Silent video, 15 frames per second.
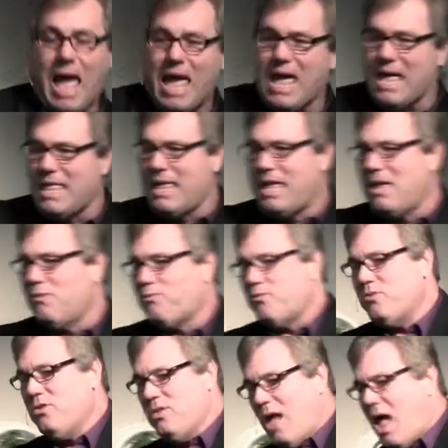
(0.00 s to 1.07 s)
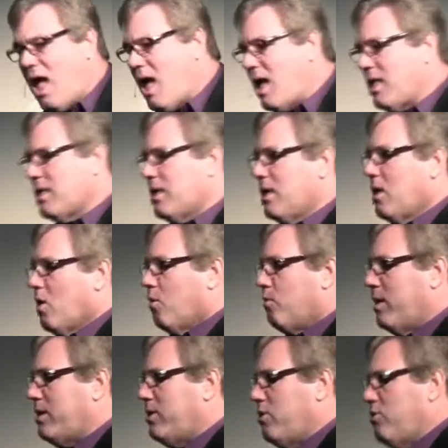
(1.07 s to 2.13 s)
And if not,
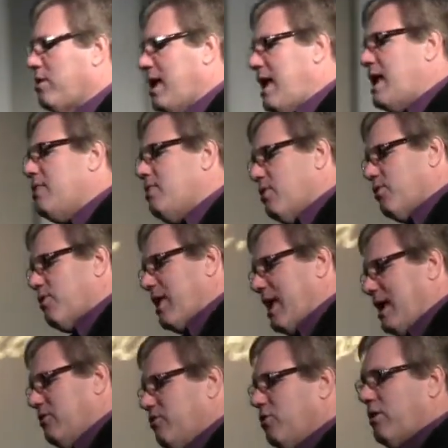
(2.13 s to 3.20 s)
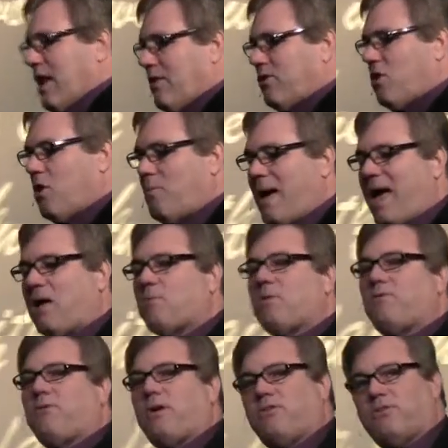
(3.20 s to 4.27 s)
when you need the things, you're going to have to go back and
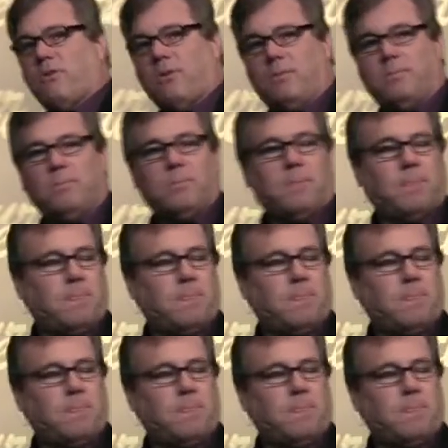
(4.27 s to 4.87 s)
refresh on them.